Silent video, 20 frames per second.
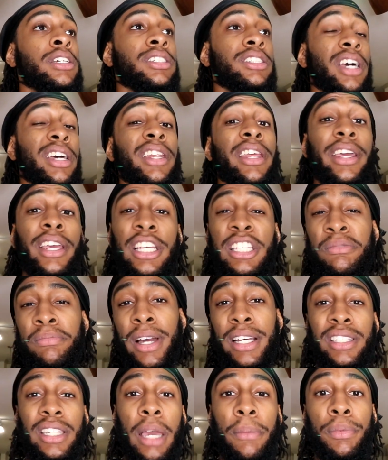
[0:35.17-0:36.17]
Sunday is
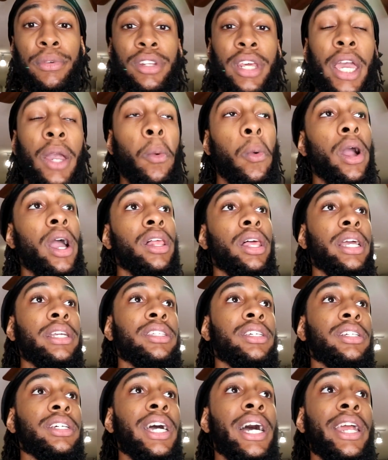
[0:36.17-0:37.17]
my type of day where I
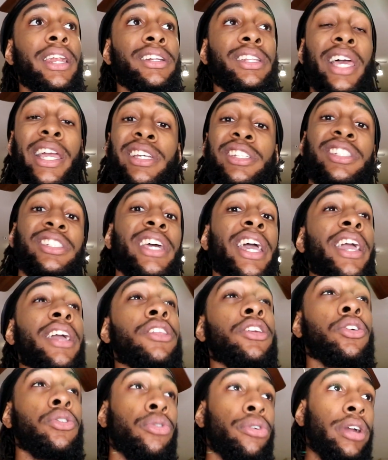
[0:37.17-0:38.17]
like to kind of like stay
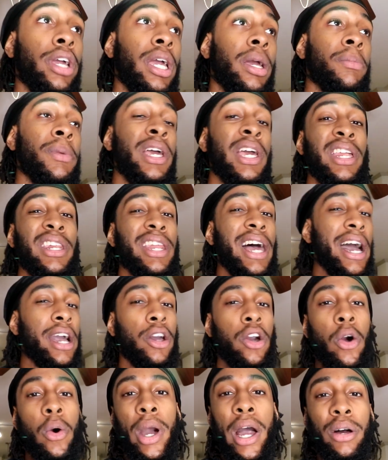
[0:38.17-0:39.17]
in the crib,
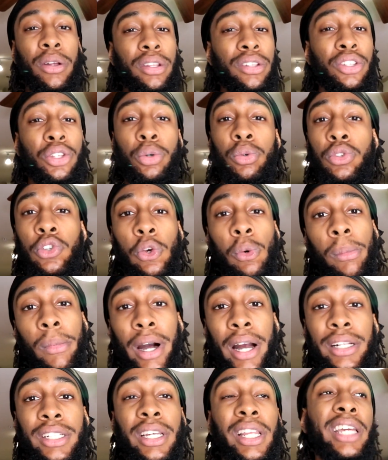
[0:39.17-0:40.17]
not go out and do too
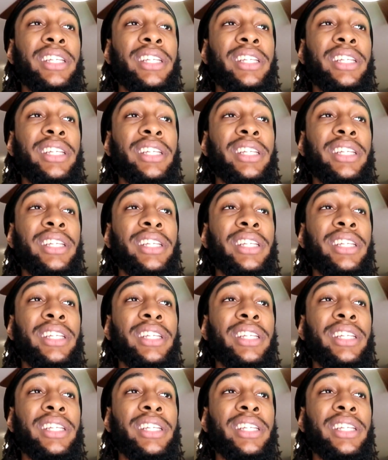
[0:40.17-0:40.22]
much.